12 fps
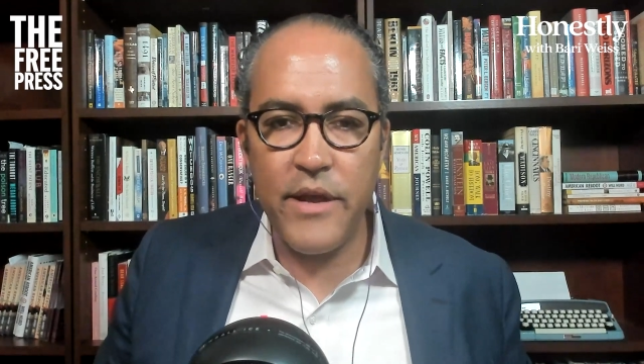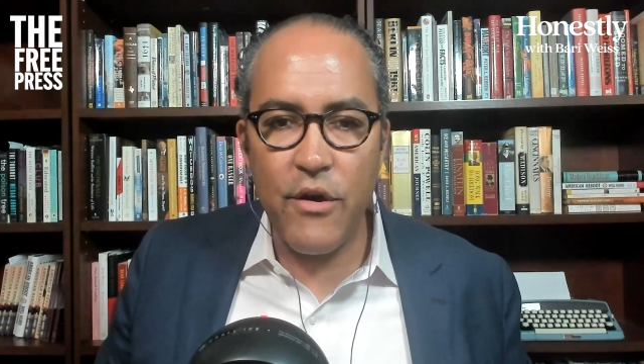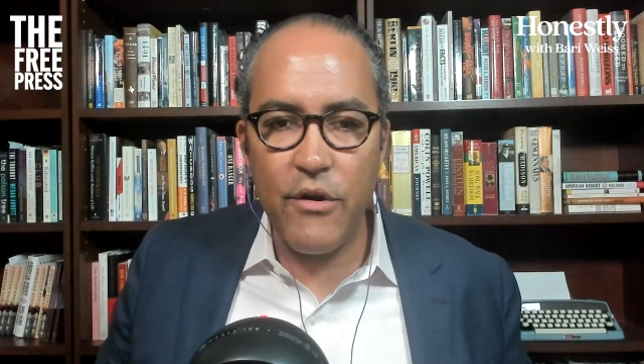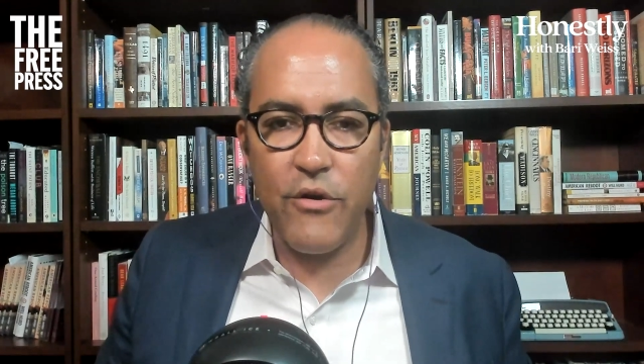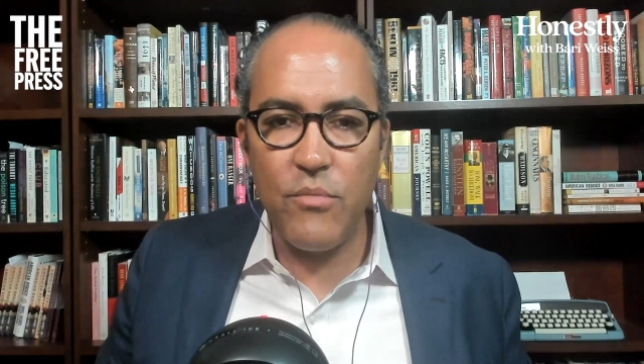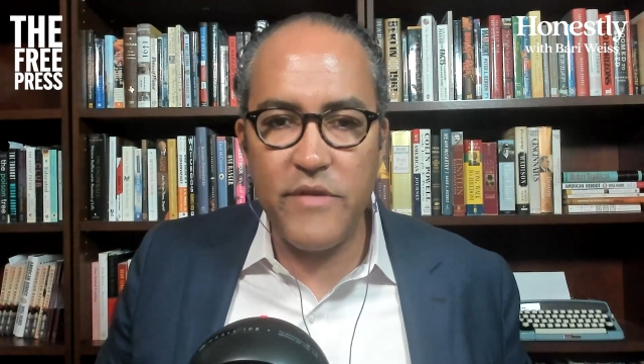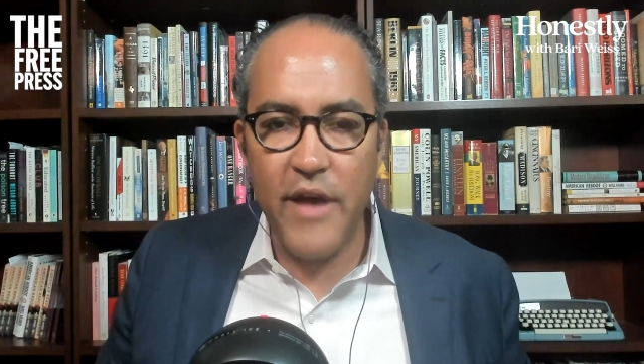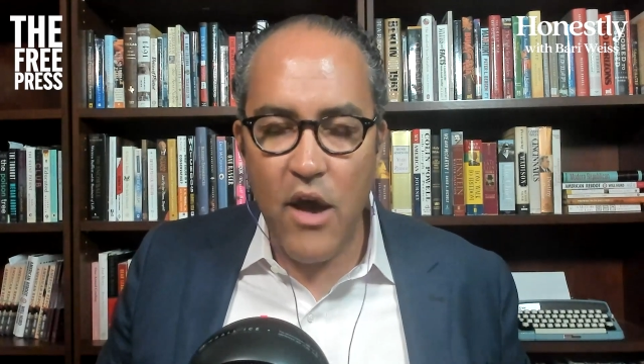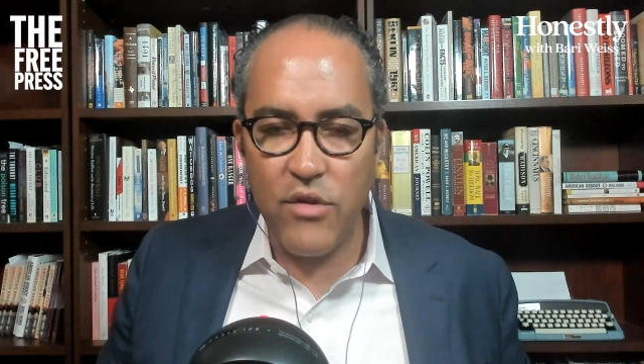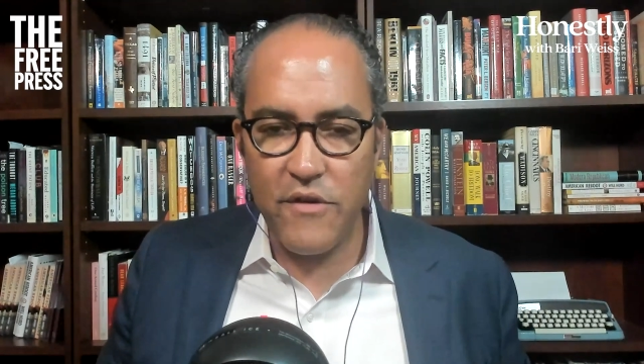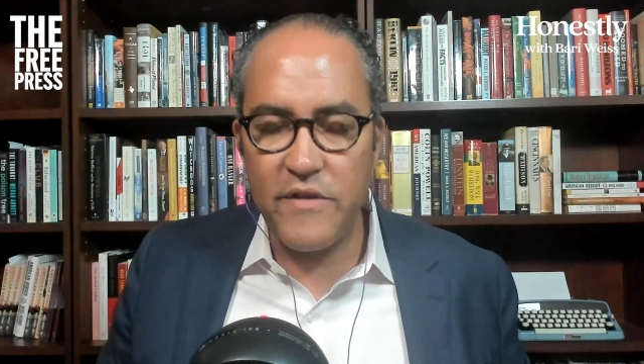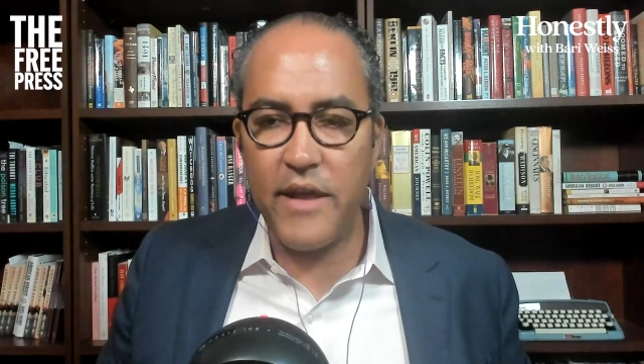our
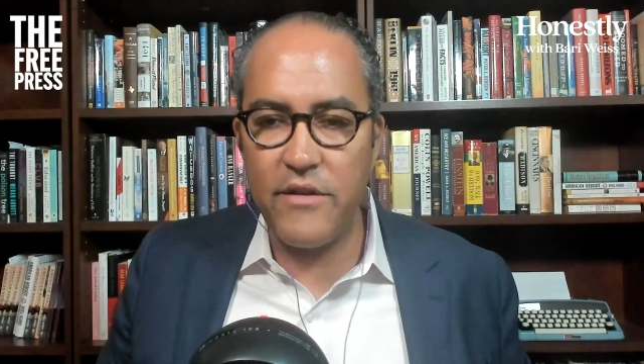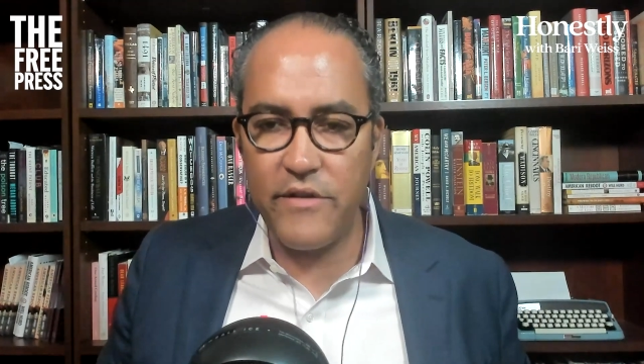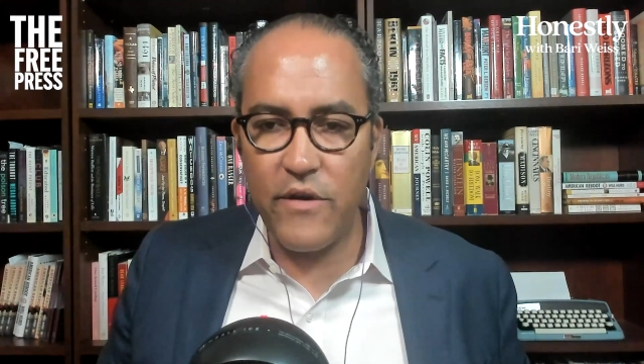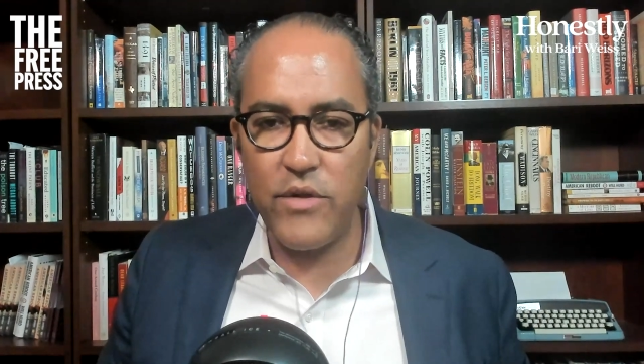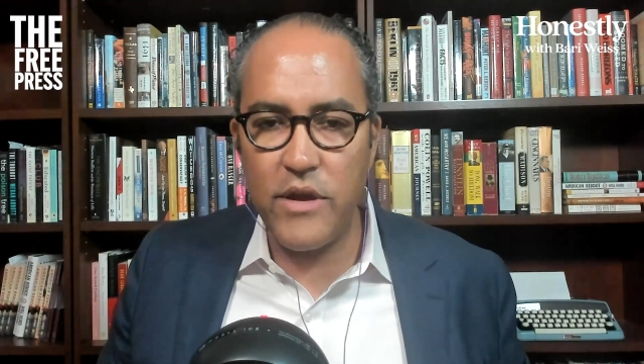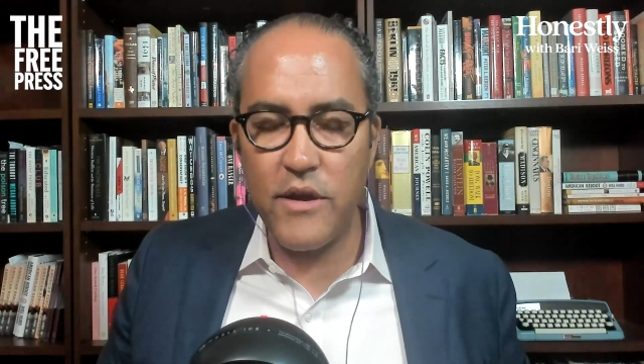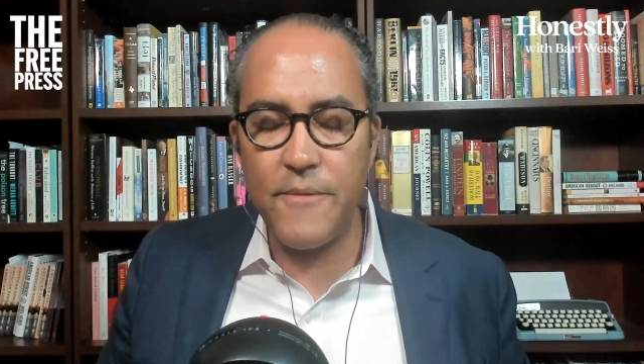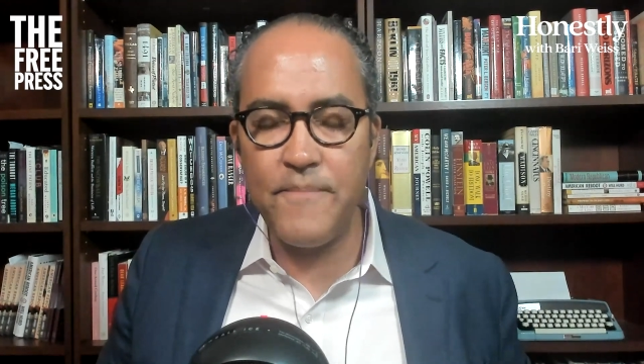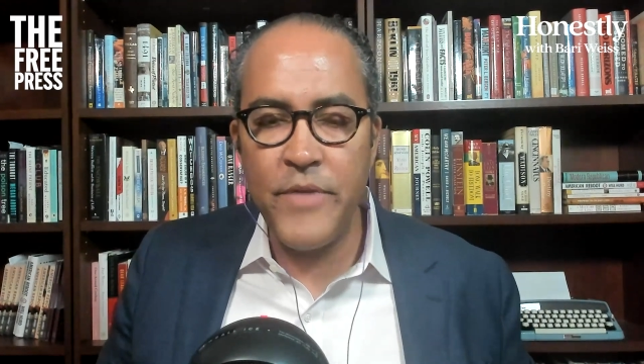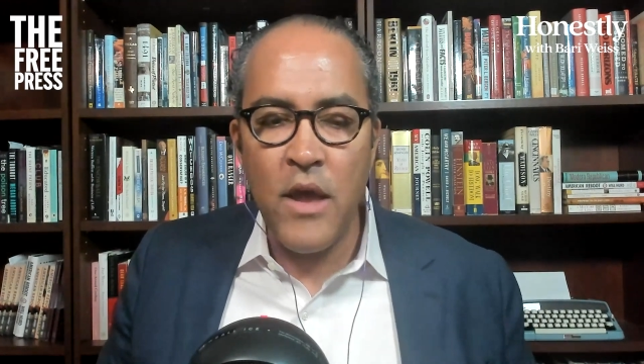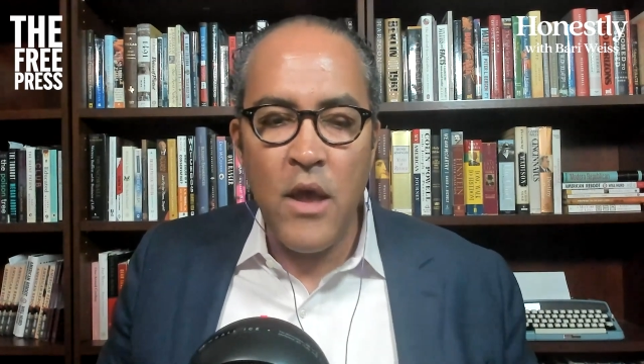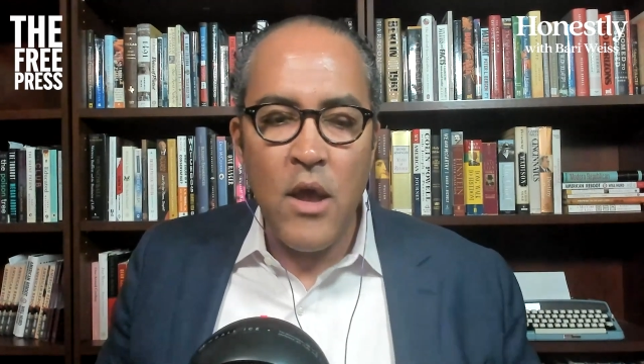hometown of San Antonio.
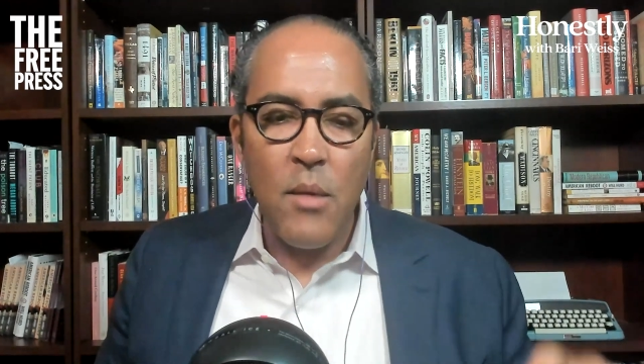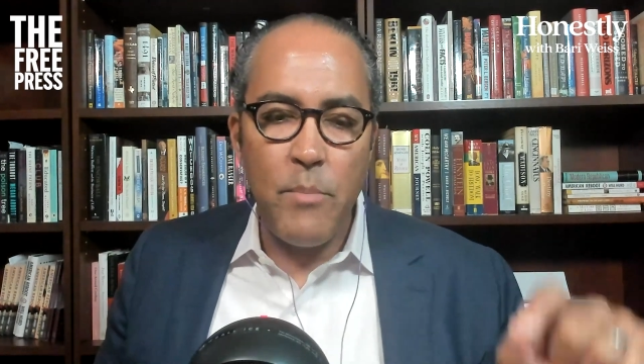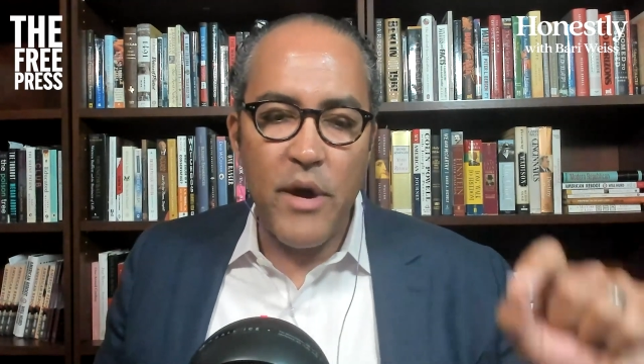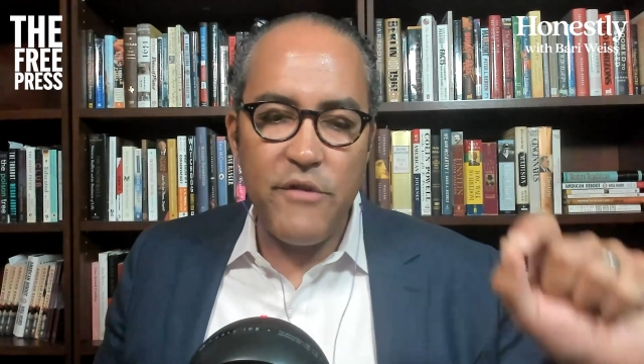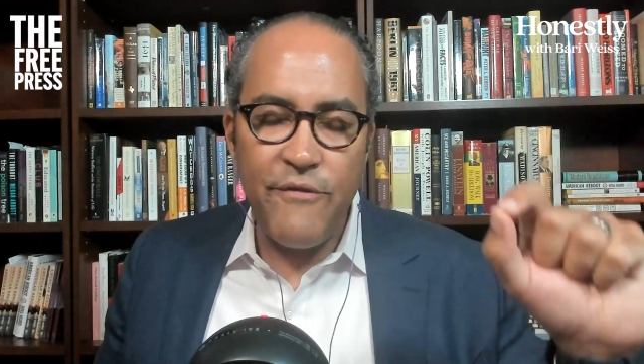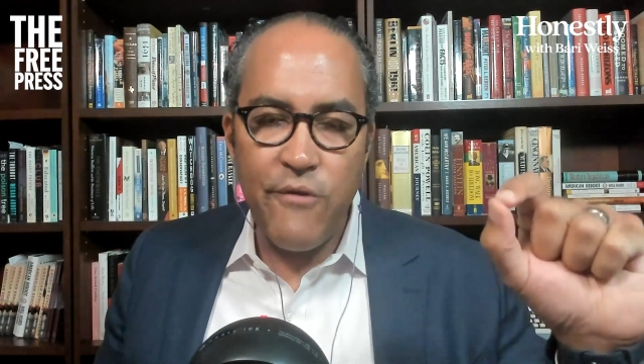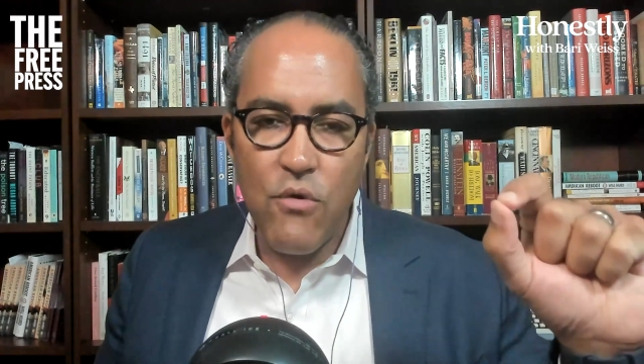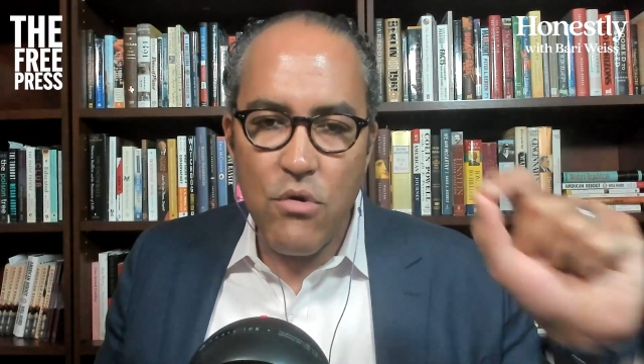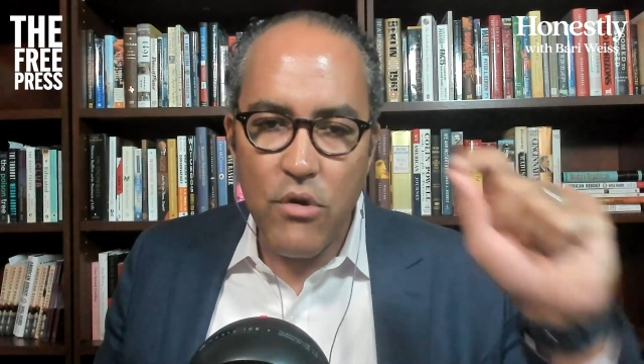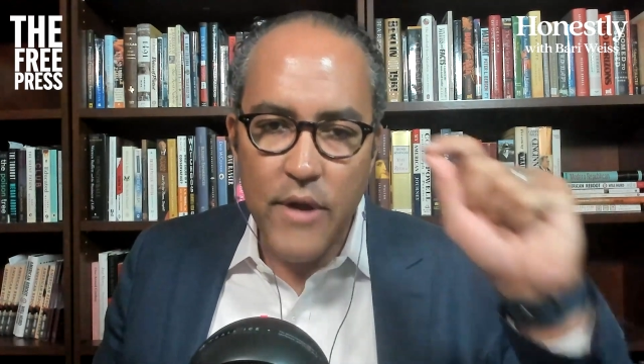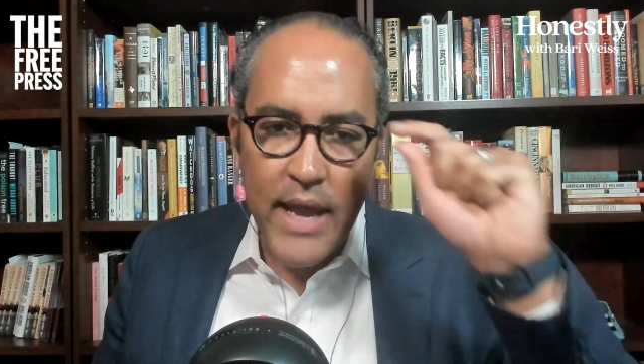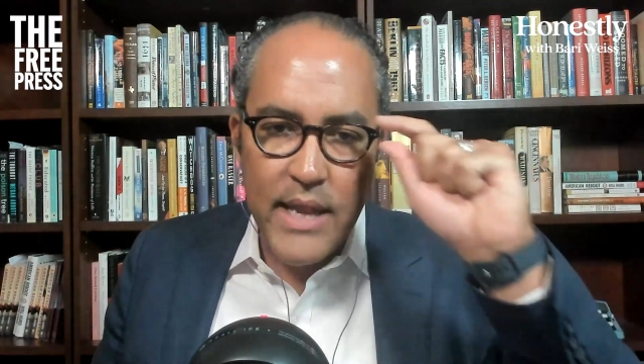But
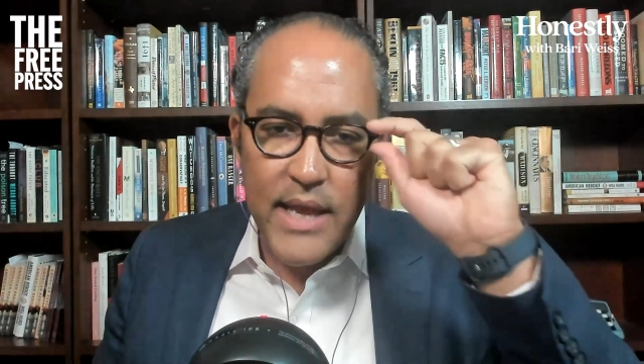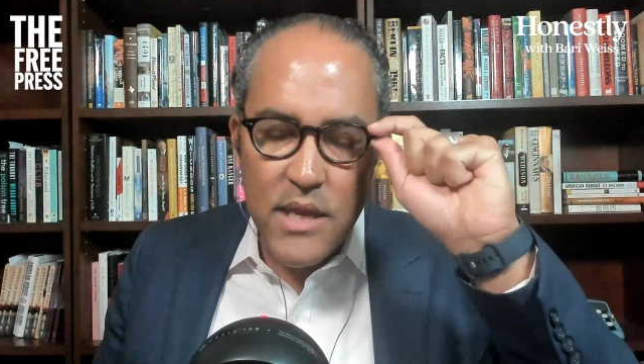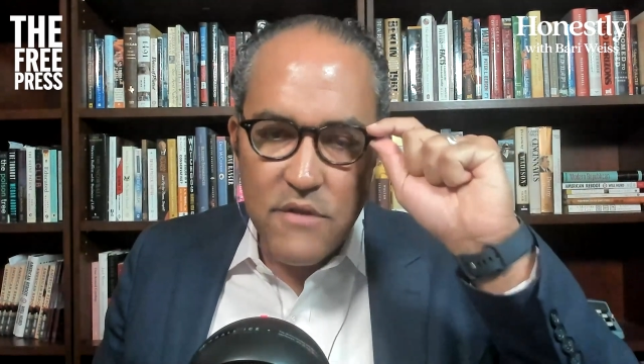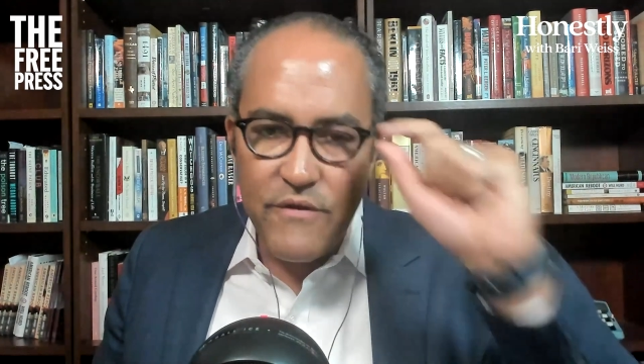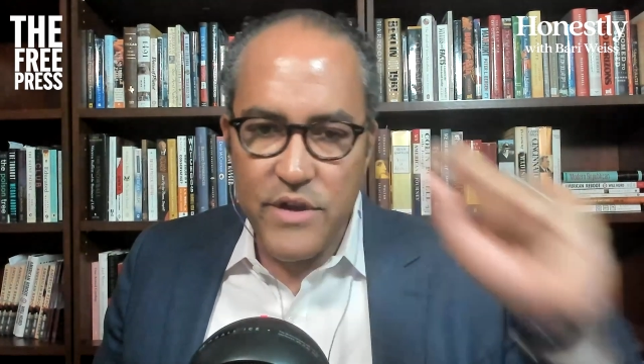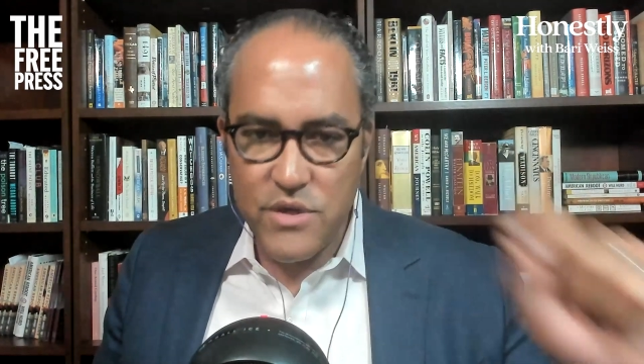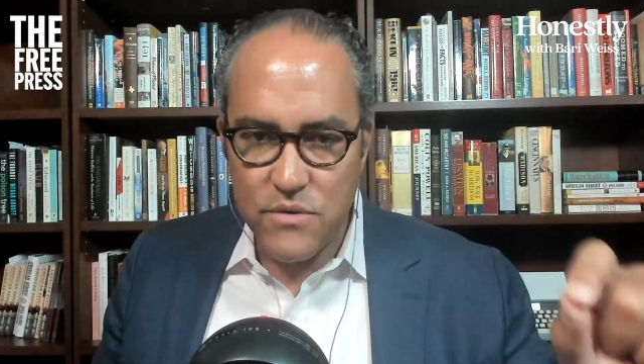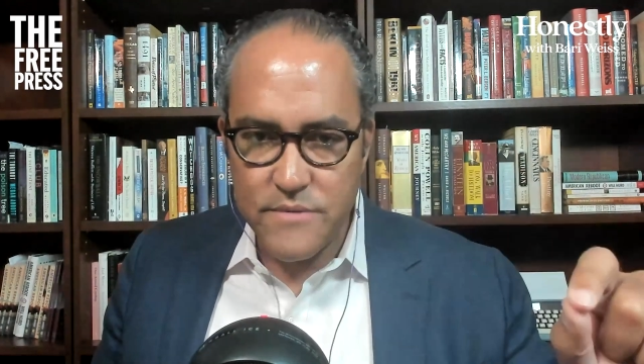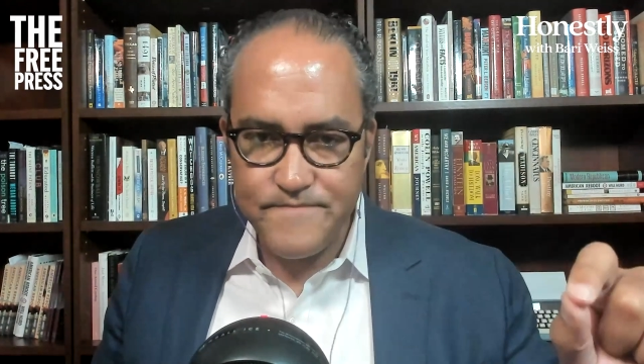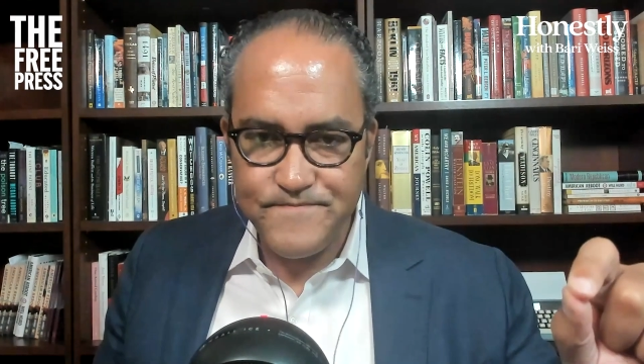for an individual